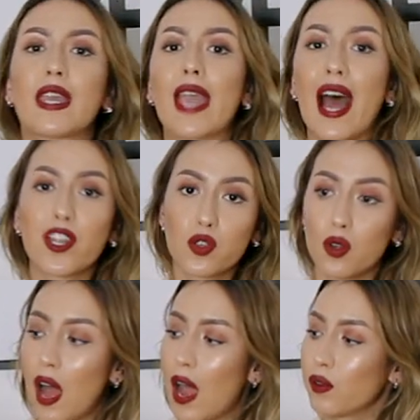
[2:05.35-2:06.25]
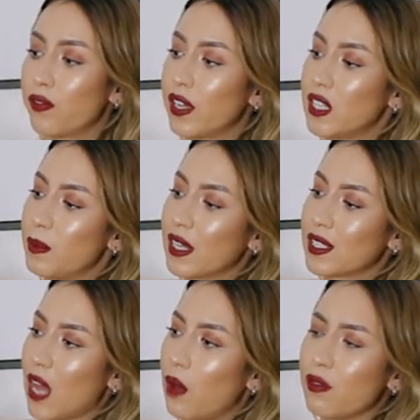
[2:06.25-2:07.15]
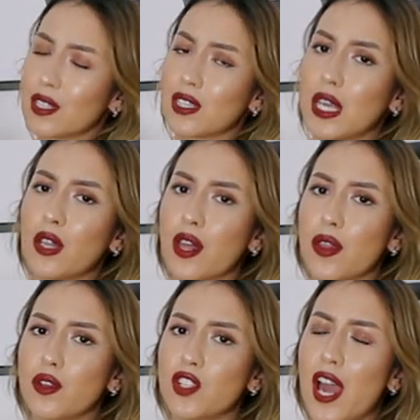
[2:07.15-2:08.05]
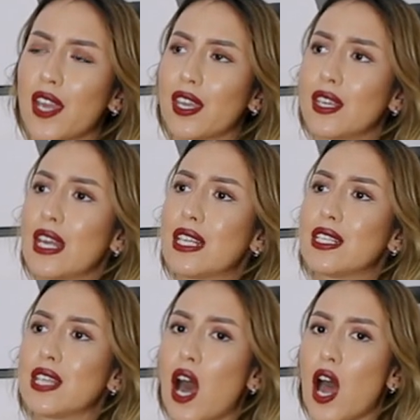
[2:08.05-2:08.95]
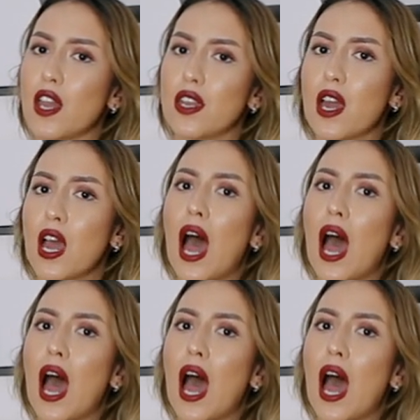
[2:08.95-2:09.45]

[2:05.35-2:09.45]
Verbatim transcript: casual outfits because obviously a leather jacket is not